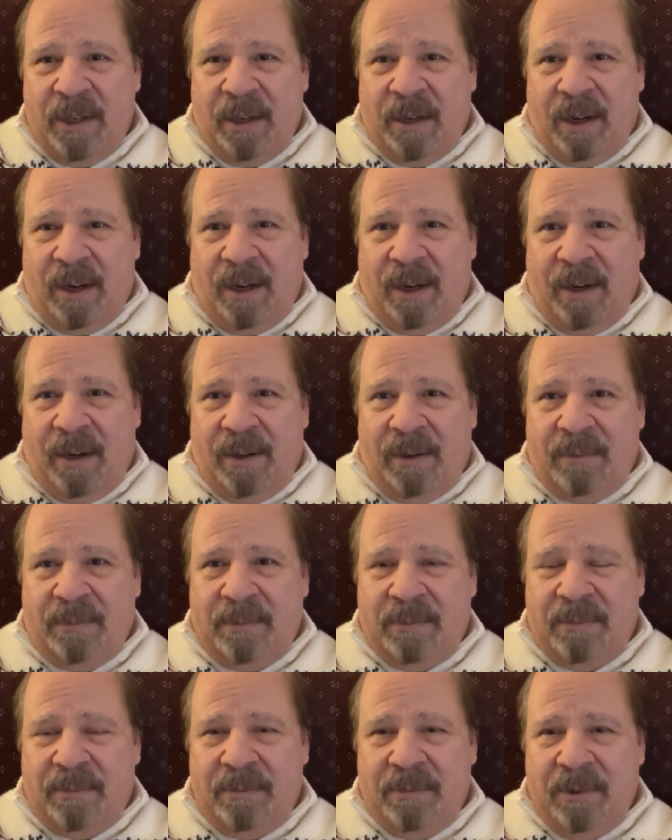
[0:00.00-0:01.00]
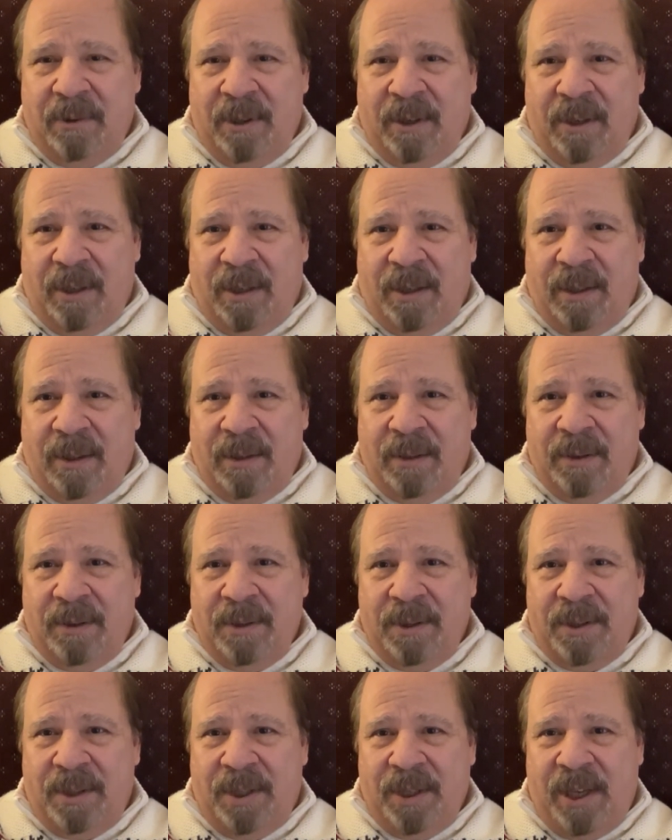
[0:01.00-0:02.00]

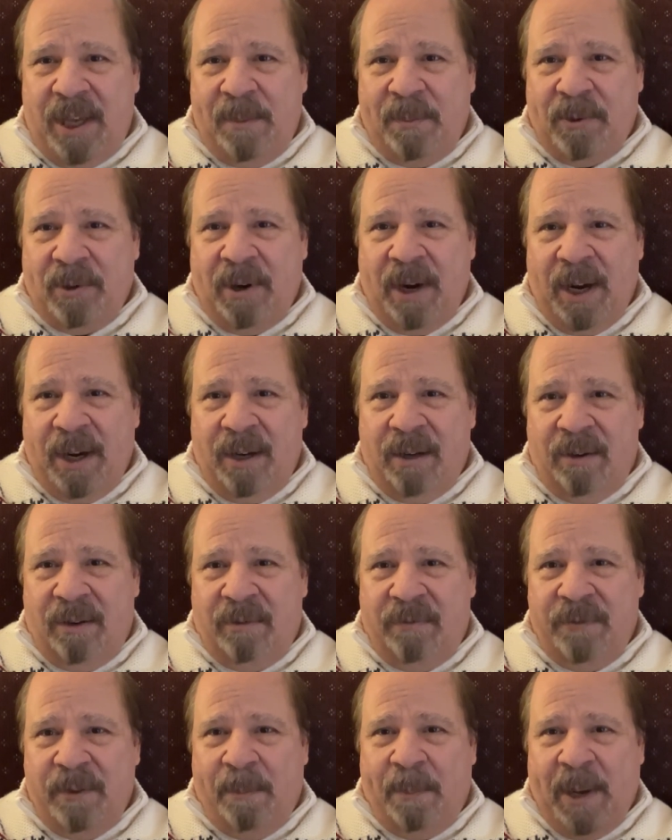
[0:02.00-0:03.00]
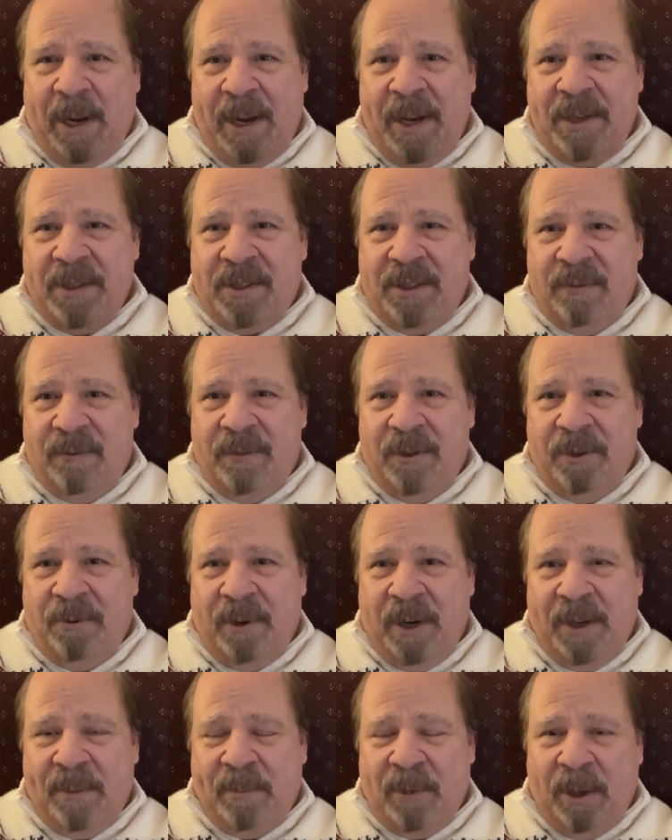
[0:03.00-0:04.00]
to keep track of the bias of the
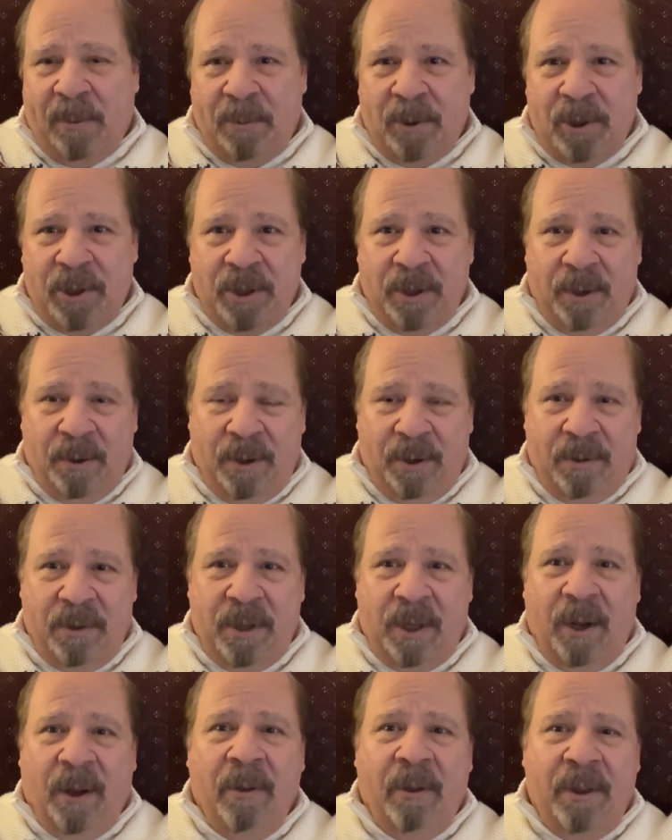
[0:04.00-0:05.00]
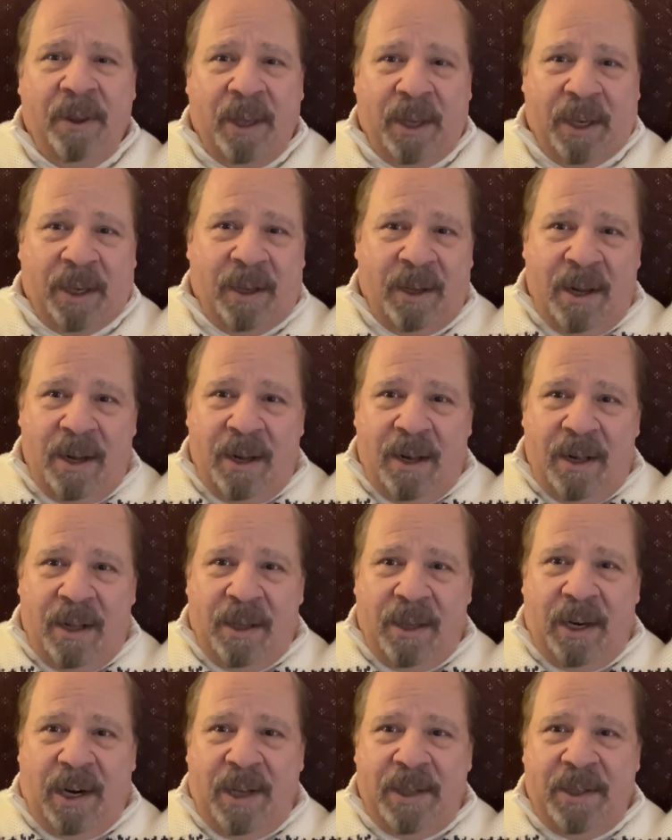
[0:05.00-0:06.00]
random number generator. The other thing
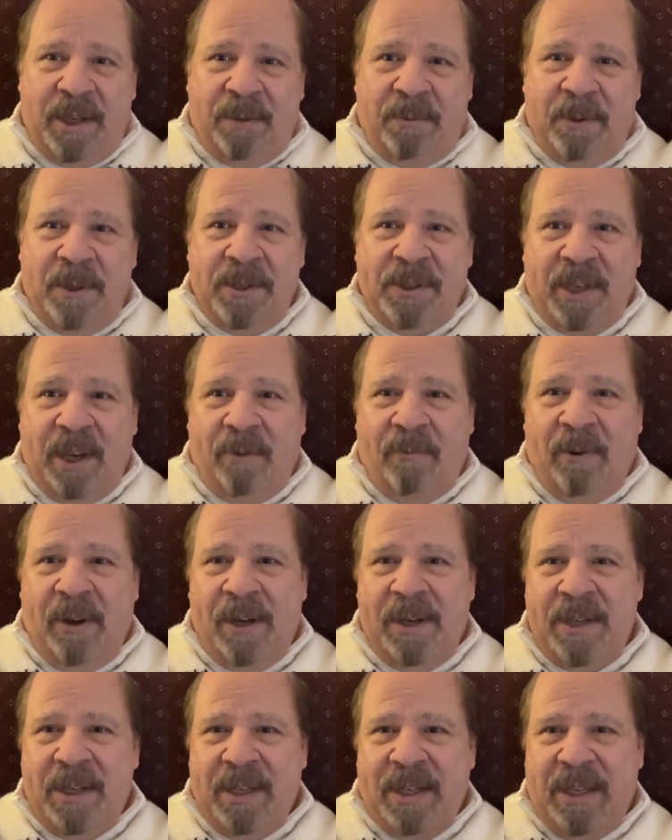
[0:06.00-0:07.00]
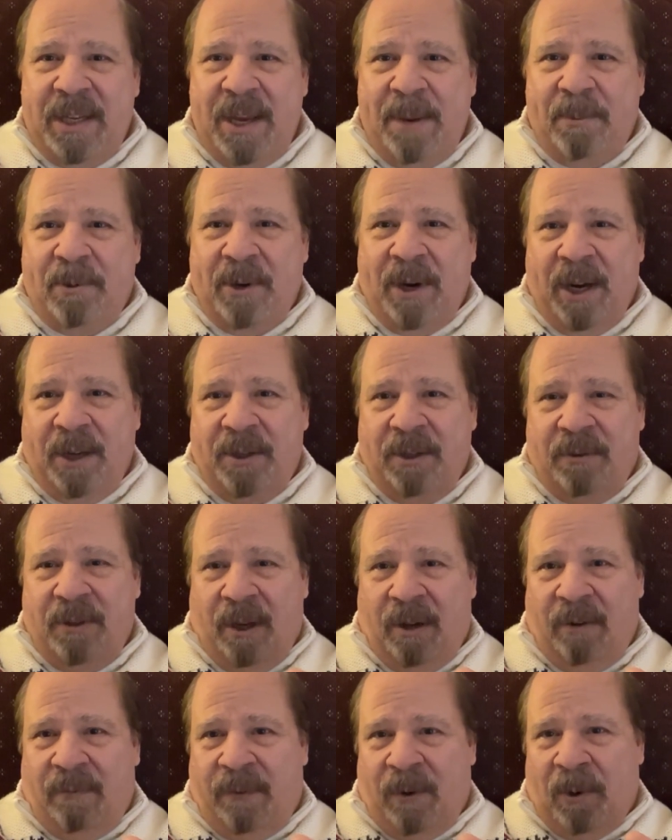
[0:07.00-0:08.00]
that I did was I wanted to keep track
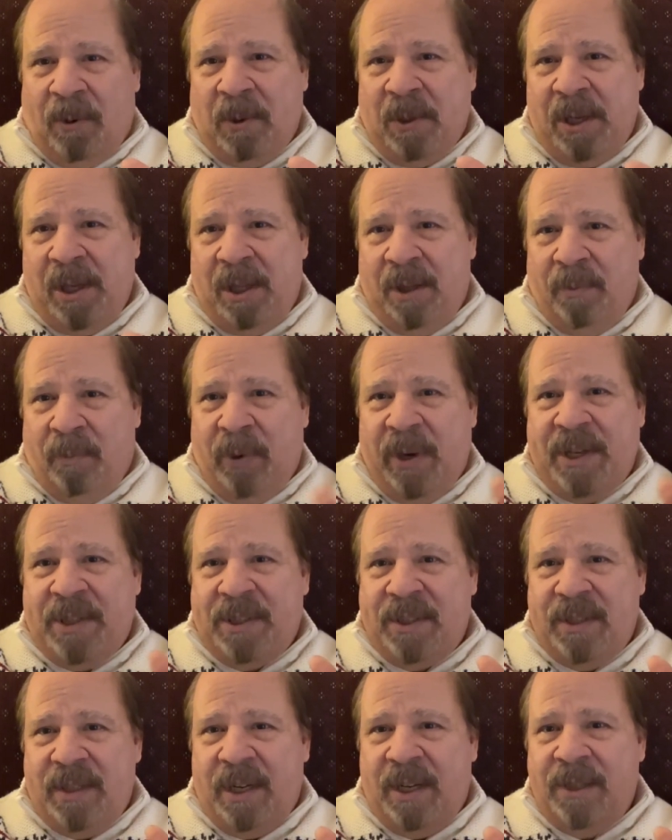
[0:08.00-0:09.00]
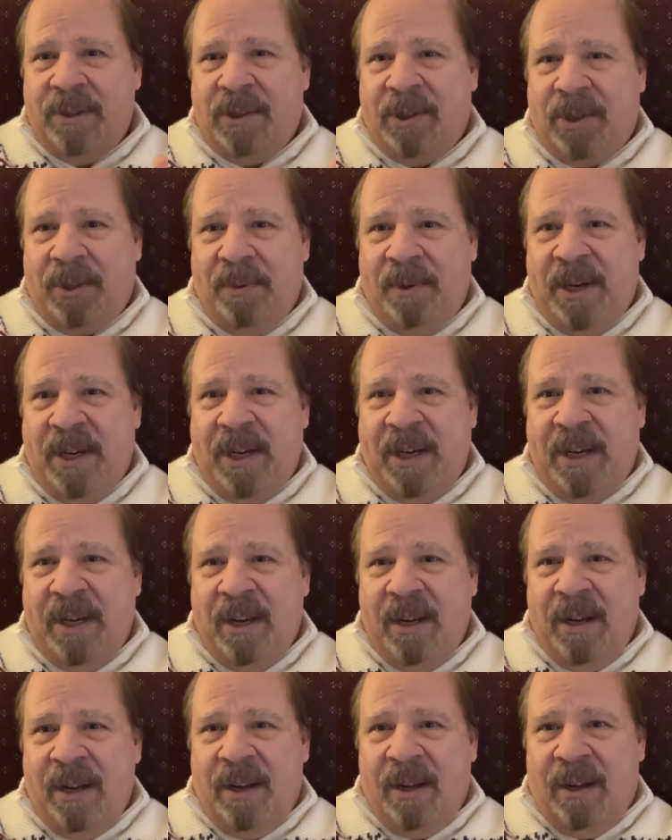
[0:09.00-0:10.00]
of only the recent history
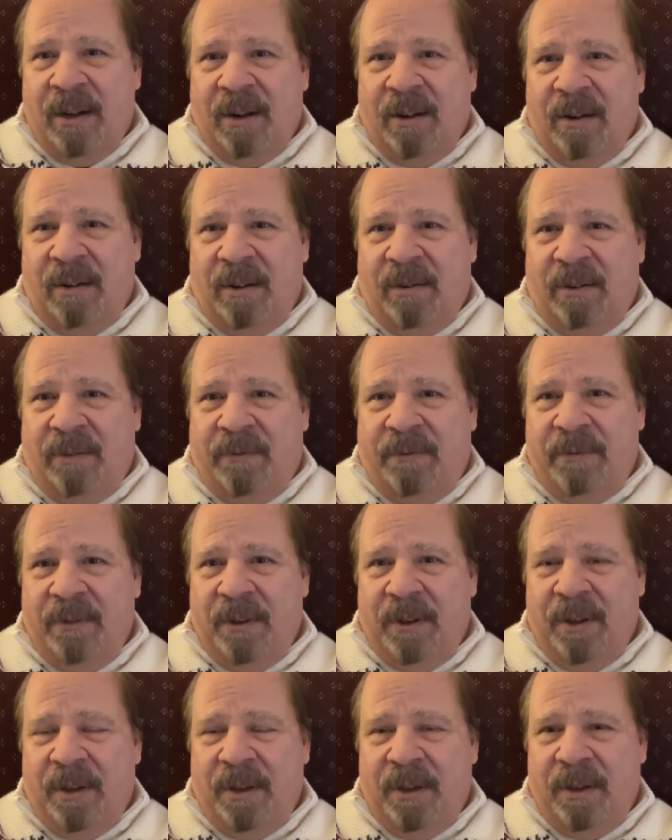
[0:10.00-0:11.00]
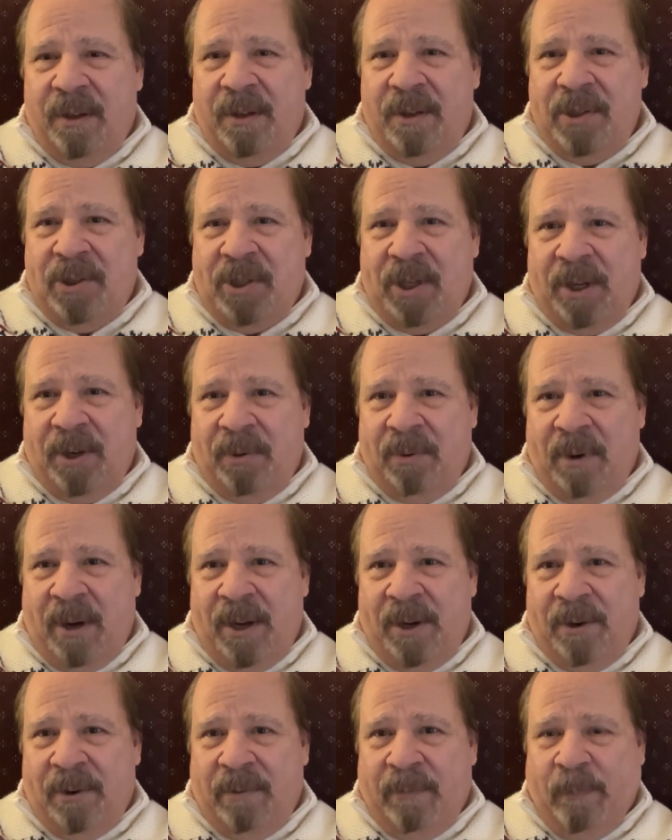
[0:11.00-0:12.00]
of the
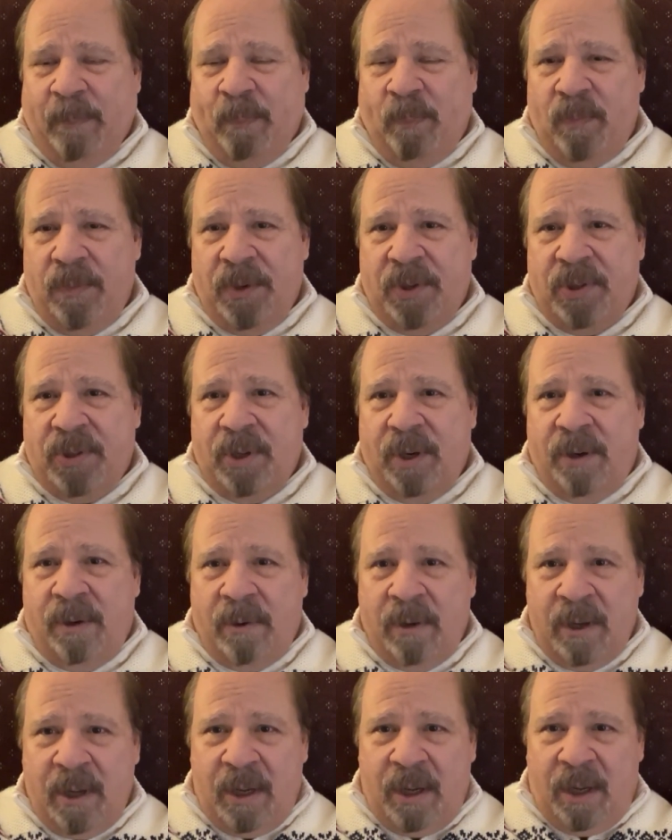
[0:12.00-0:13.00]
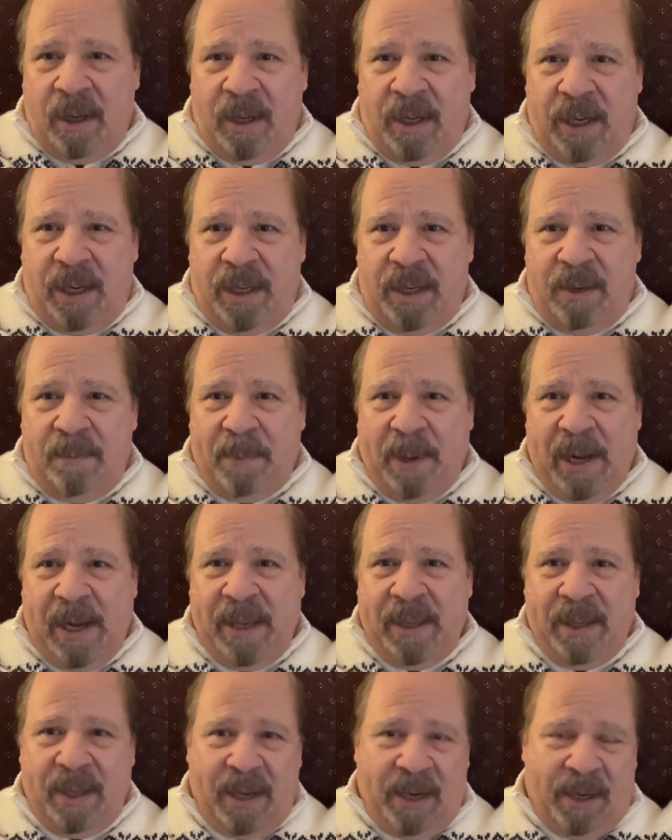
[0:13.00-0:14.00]
generator. So in
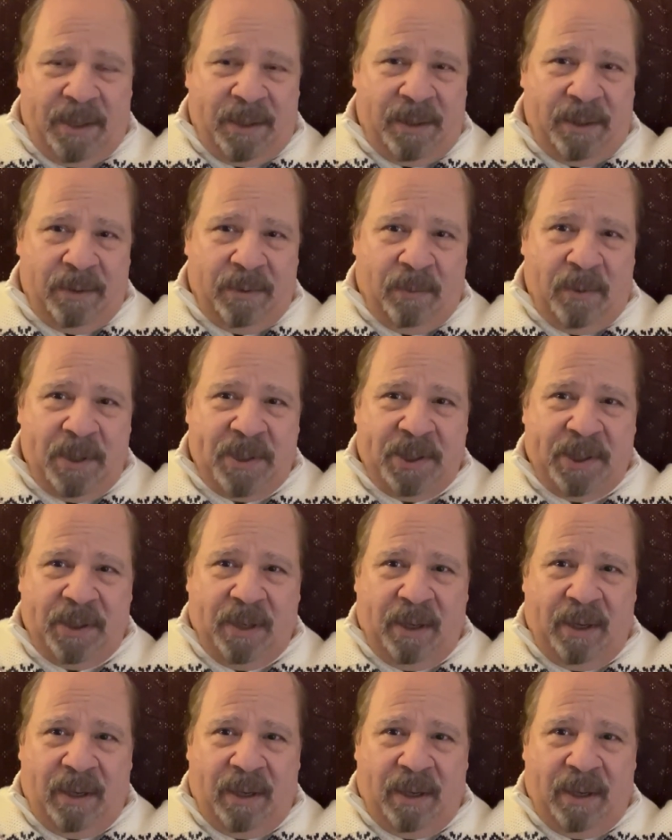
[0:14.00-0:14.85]
Python, which